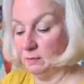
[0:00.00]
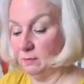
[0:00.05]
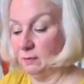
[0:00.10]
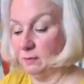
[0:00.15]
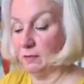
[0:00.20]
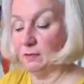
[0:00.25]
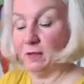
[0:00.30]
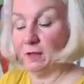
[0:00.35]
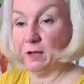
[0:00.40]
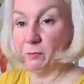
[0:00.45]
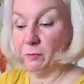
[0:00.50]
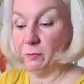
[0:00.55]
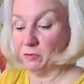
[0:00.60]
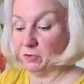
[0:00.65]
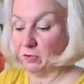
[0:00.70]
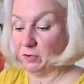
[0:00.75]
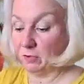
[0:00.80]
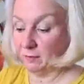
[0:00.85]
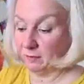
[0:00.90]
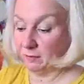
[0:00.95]
Decide which
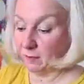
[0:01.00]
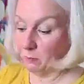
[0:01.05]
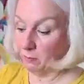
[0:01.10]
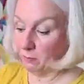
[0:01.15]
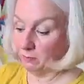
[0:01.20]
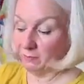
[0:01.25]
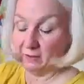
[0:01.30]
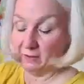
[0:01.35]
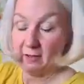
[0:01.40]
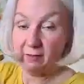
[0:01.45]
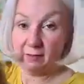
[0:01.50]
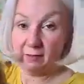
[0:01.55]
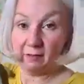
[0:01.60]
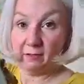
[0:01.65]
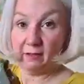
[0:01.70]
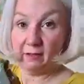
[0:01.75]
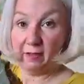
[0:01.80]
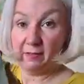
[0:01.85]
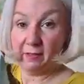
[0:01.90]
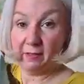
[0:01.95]
colours I want
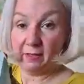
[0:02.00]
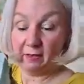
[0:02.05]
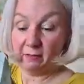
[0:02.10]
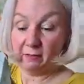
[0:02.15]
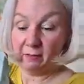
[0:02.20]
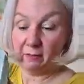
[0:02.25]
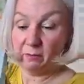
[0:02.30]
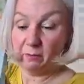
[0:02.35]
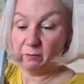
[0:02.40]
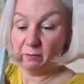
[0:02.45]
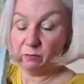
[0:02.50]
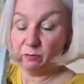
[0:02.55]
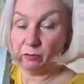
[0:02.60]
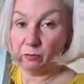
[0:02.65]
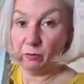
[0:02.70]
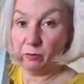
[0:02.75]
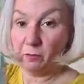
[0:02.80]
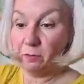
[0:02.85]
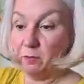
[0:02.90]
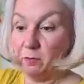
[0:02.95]
together and then
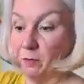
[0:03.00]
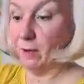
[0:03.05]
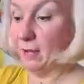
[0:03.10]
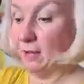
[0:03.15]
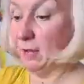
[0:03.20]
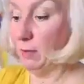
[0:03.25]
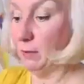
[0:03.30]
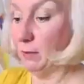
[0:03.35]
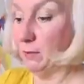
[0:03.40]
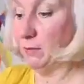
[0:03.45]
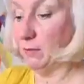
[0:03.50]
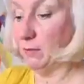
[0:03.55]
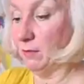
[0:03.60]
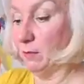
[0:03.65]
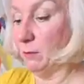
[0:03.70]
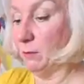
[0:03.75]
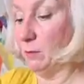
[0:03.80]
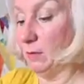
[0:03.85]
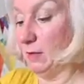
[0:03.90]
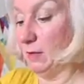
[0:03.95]
draw them all out so
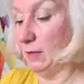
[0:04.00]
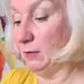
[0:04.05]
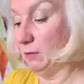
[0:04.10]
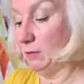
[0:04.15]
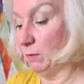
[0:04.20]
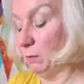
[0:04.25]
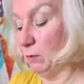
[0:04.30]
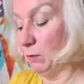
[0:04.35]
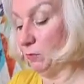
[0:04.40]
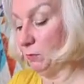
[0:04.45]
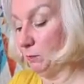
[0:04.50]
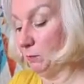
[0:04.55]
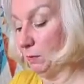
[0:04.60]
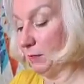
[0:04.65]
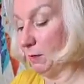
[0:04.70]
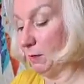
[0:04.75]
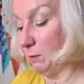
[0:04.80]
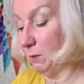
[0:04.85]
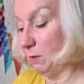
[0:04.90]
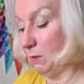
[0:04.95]
that when I just want to
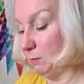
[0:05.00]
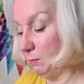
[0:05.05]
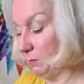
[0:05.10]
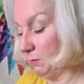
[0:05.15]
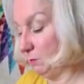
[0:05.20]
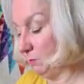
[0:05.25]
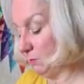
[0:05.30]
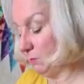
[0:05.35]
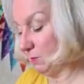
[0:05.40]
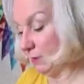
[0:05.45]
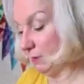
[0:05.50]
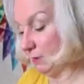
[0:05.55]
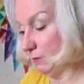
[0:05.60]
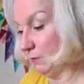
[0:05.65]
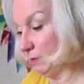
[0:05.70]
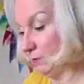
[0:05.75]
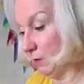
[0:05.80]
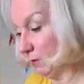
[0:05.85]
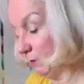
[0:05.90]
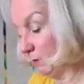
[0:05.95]
pick them up and
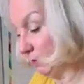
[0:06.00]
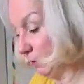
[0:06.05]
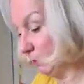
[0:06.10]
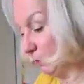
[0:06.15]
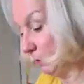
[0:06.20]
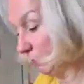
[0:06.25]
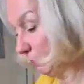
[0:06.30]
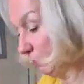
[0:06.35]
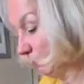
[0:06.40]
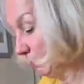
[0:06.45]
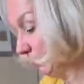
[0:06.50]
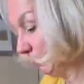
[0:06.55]
start sewing.